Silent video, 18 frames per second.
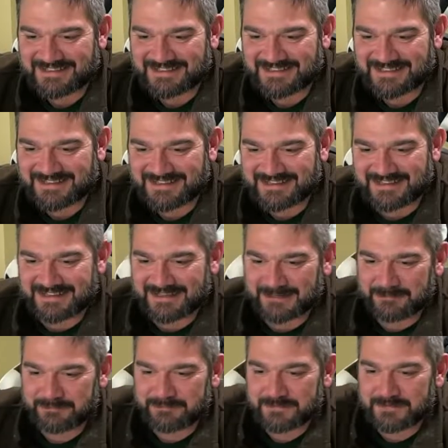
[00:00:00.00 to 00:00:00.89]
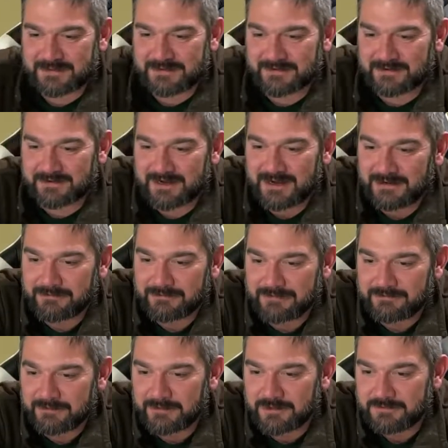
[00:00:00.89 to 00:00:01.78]
All right,
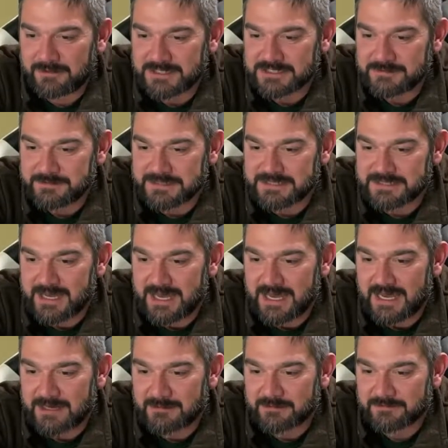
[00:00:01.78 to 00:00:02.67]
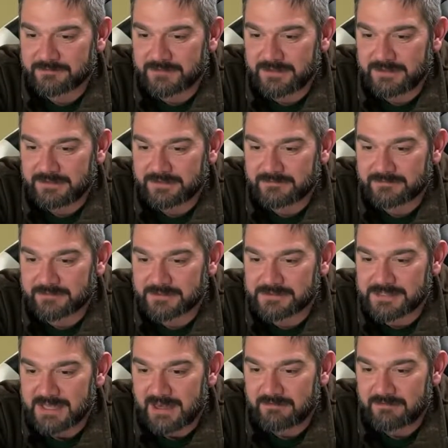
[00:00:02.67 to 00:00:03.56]
Ravencoin makes me sad. I'm afraid their
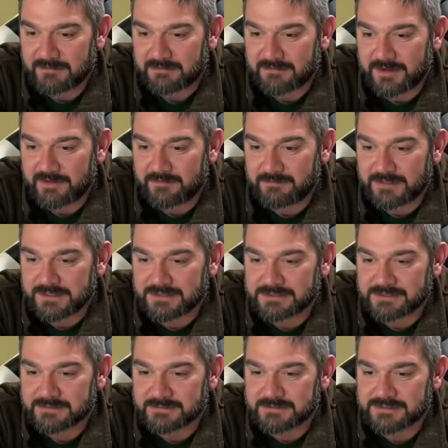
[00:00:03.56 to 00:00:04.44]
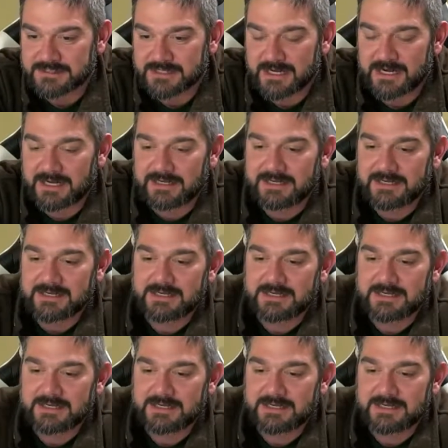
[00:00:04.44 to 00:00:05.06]
first halving may have been suicide.